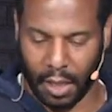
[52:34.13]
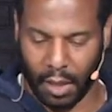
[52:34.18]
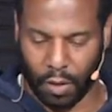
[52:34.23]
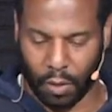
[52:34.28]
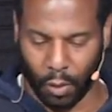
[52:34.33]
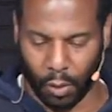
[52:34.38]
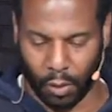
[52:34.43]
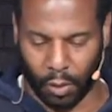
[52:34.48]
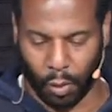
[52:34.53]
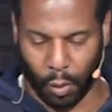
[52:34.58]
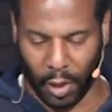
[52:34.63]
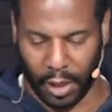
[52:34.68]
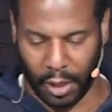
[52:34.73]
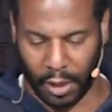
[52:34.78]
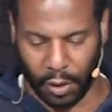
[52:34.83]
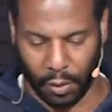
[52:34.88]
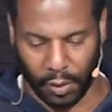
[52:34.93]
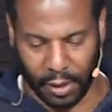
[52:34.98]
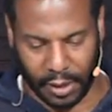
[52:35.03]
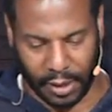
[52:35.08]
through
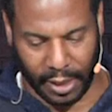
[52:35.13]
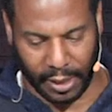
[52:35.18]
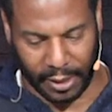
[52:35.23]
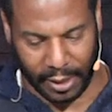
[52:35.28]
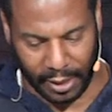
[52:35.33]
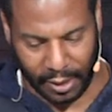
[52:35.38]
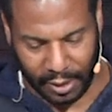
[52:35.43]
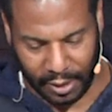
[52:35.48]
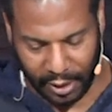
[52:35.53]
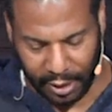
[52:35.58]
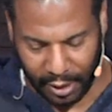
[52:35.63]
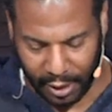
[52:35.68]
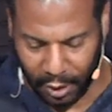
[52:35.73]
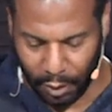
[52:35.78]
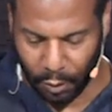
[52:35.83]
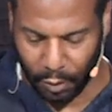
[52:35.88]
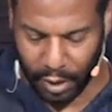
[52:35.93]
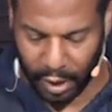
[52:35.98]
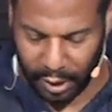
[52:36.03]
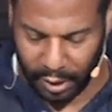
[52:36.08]
22, it says this in the
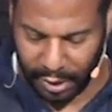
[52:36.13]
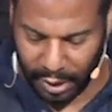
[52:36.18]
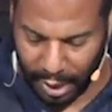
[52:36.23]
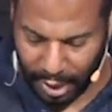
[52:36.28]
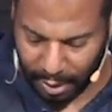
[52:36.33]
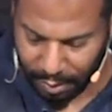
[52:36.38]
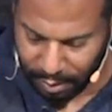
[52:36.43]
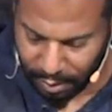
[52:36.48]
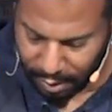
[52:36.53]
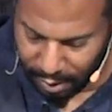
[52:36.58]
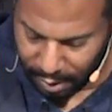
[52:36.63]
New King James.